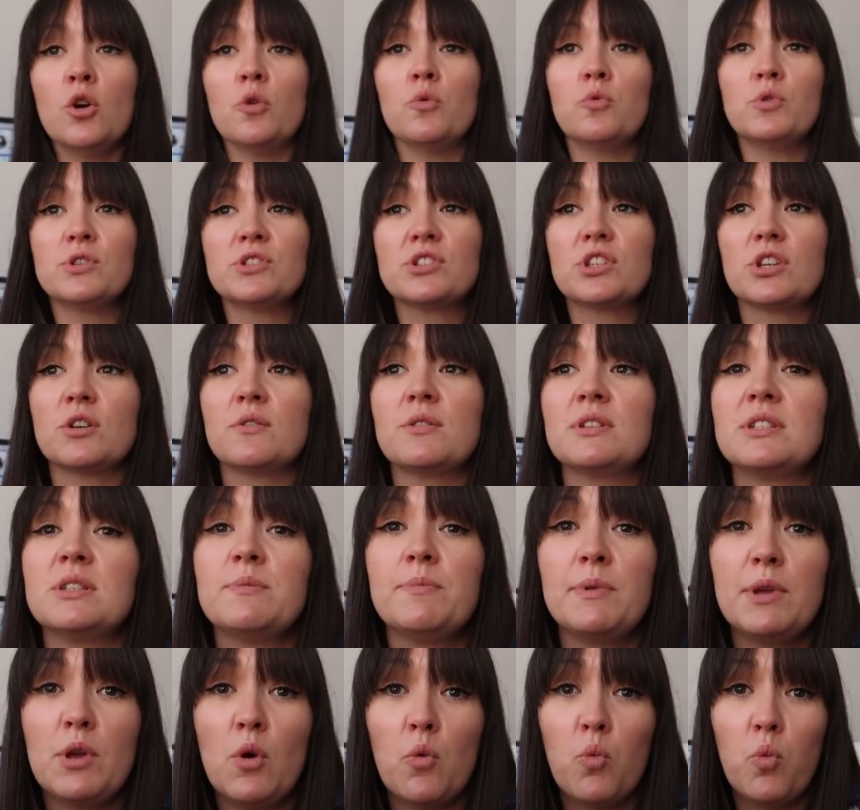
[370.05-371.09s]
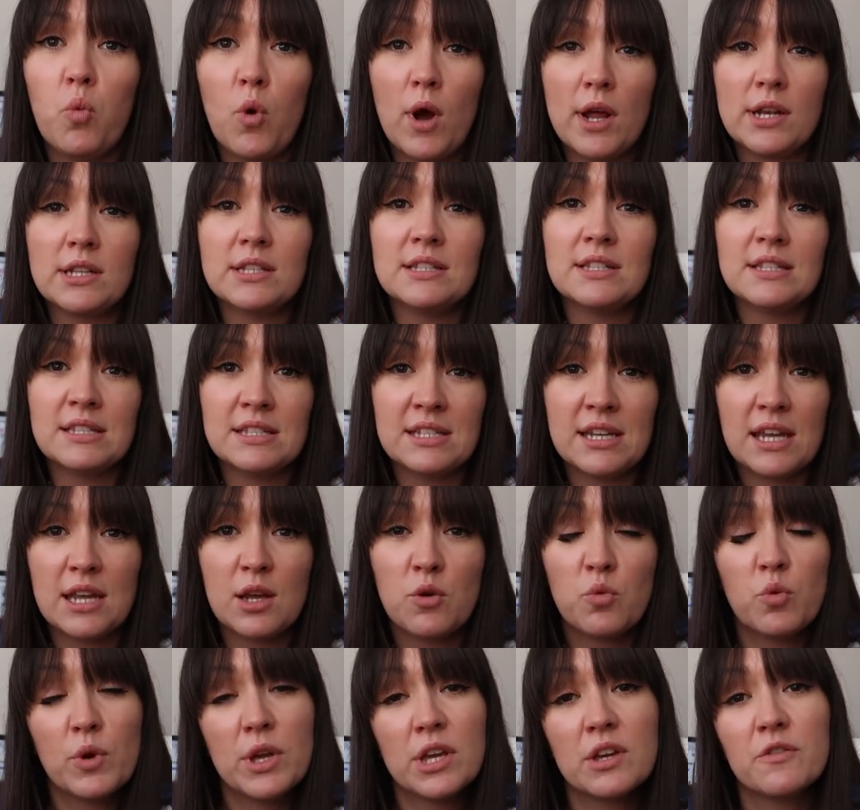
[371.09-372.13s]
was going to be one day
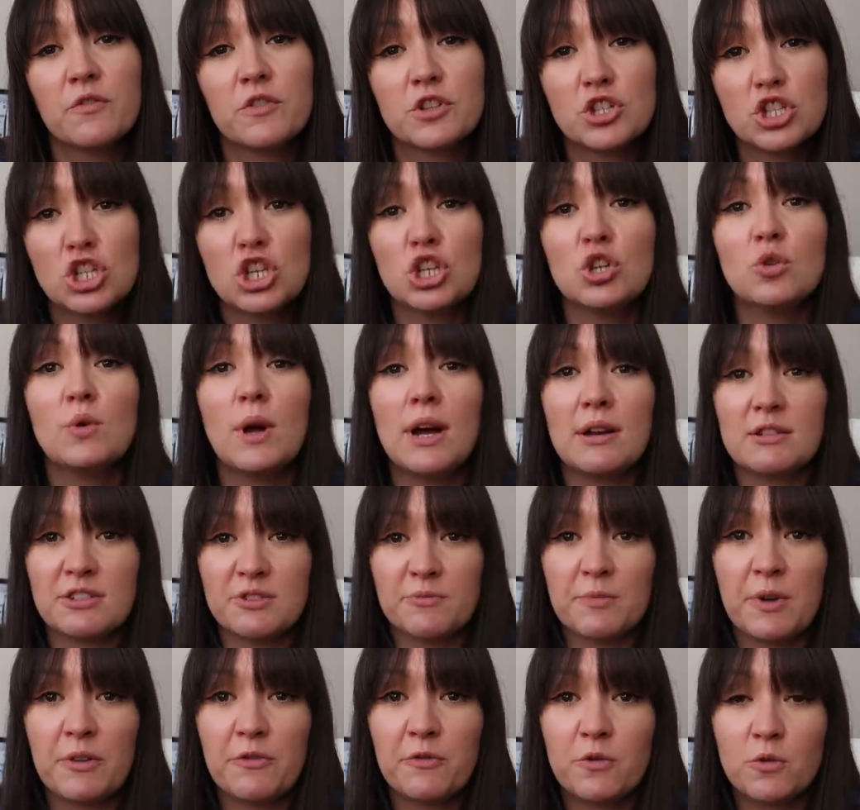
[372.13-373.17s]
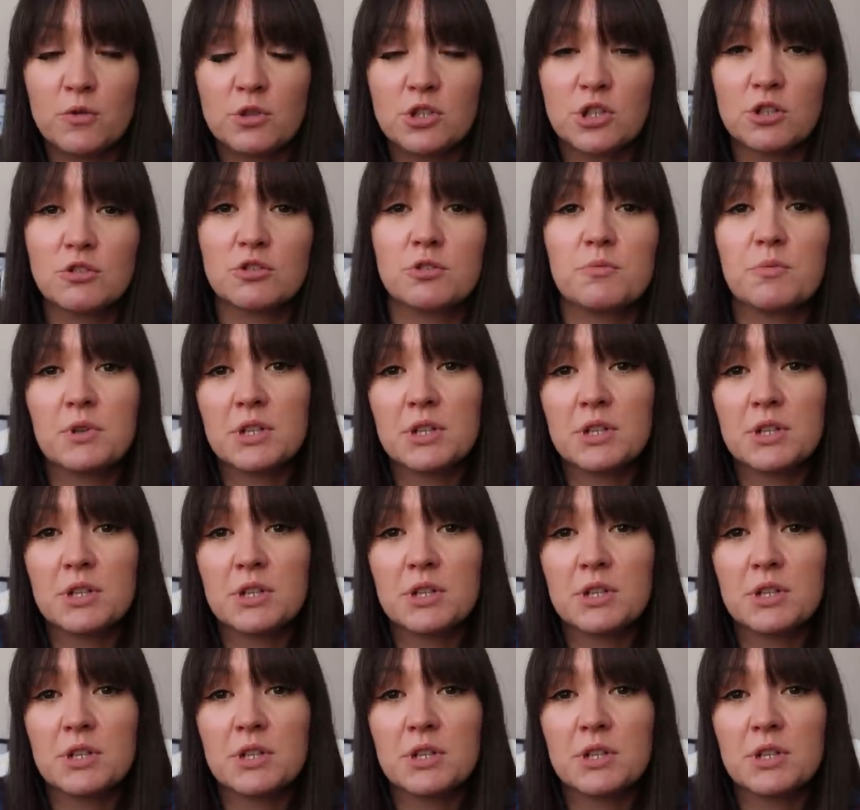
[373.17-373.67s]
a week for two out of my four children,